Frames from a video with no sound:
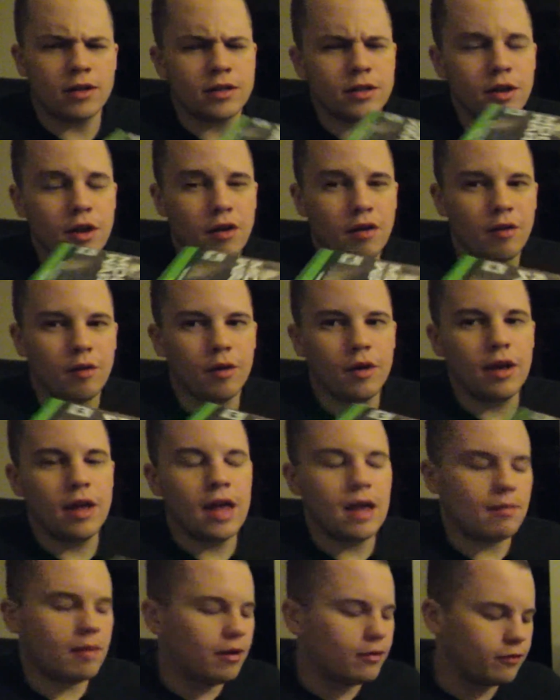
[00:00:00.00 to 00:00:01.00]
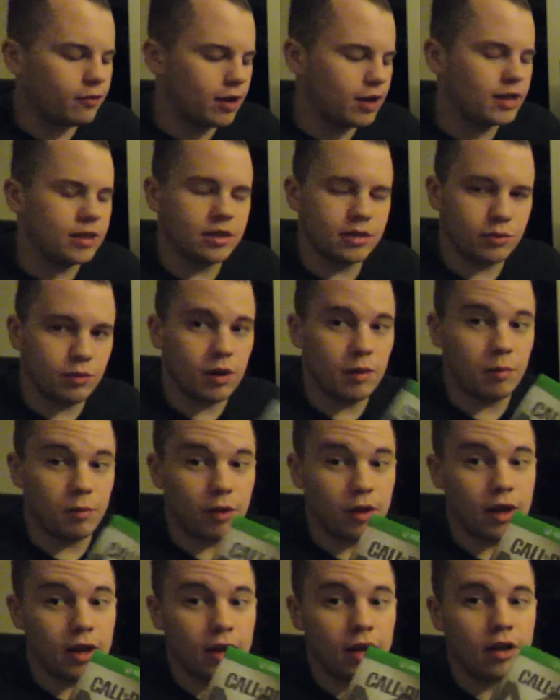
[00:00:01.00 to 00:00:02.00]
So, and my friends want to
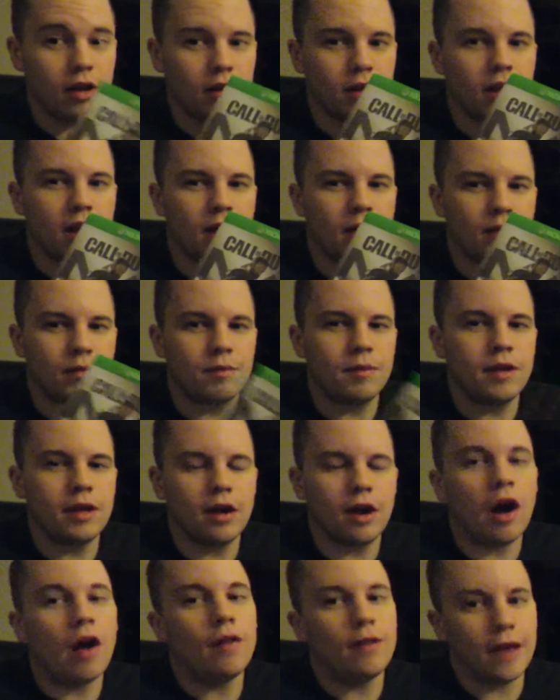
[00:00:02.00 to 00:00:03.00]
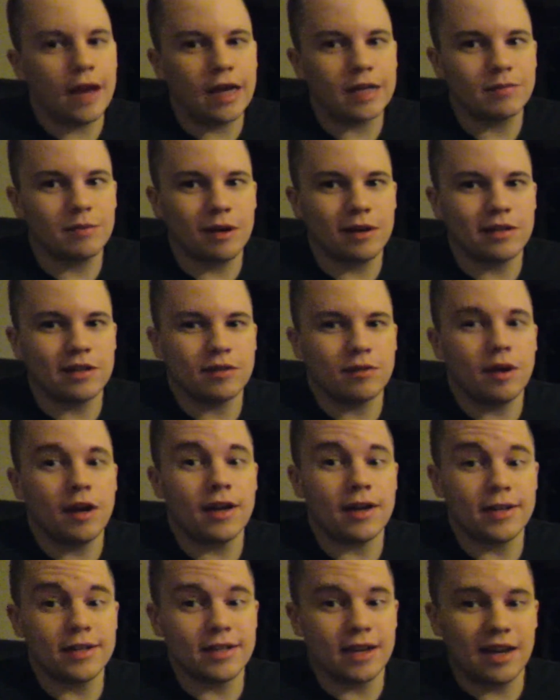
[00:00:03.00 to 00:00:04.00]
play it online with me on the Xbox. That's why
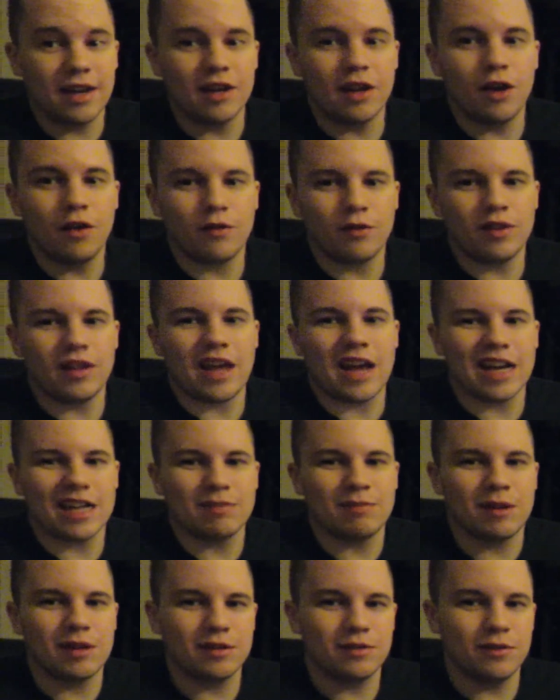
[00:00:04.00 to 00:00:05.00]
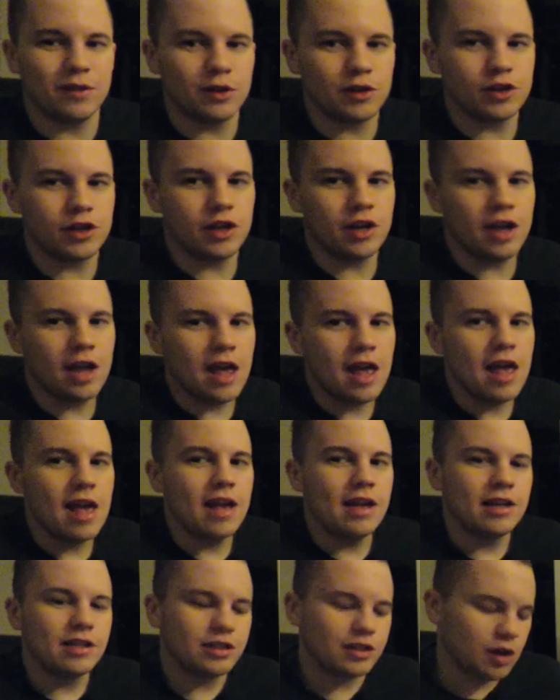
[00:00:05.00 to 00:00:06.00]
I decided to go for the Xbox version.
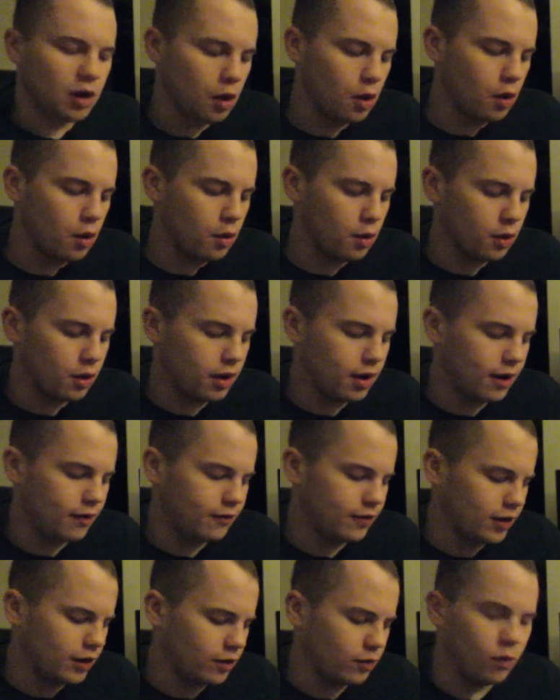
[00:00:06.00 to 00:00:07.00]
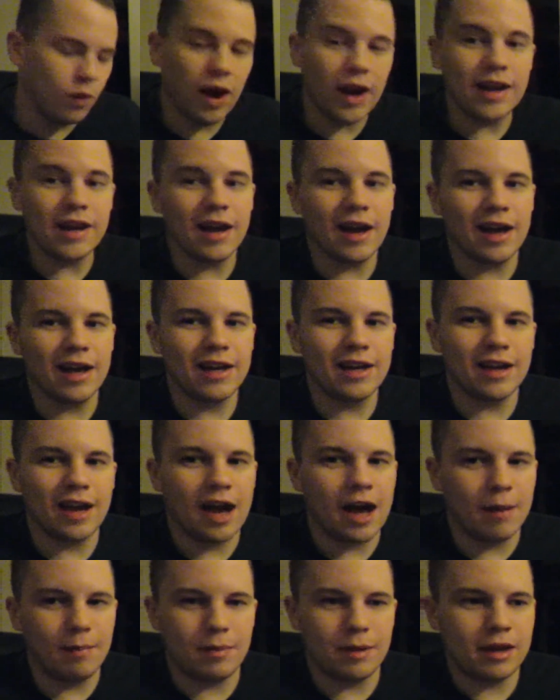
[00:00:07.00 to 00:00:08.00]
So I figured, why not
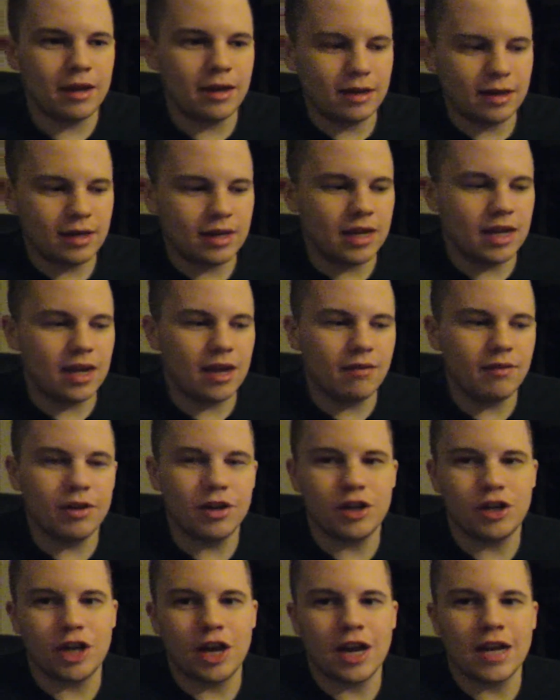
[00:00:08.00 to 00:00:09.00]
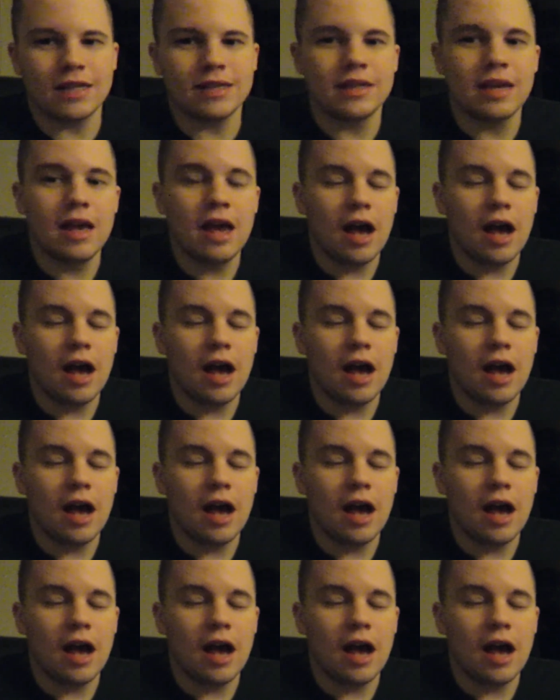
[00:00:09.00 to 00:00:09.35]
hop in, give it a chance.